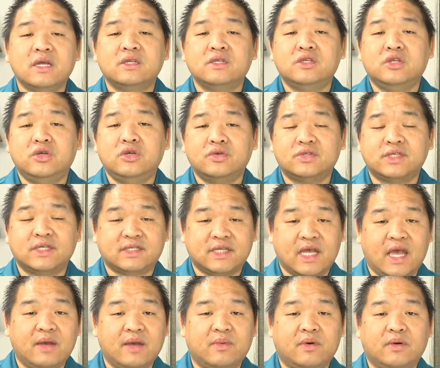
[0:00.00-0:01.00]
use a
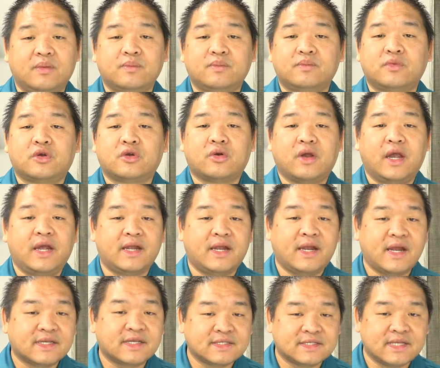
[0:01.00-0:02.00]
table create
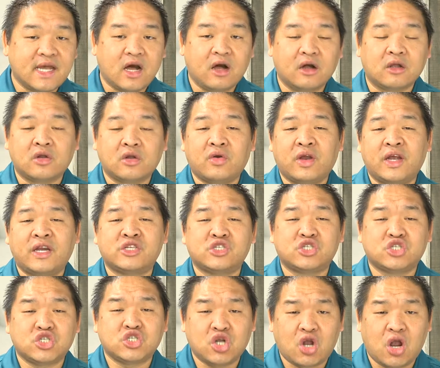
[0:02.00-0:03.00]
an Excel, create a
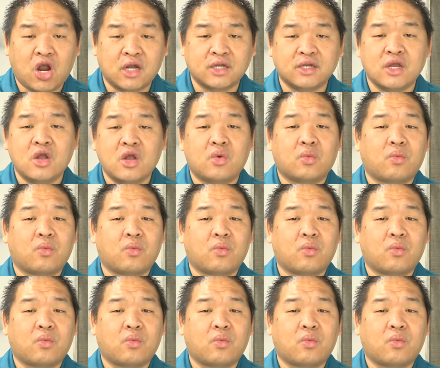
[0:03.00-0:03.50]
chart,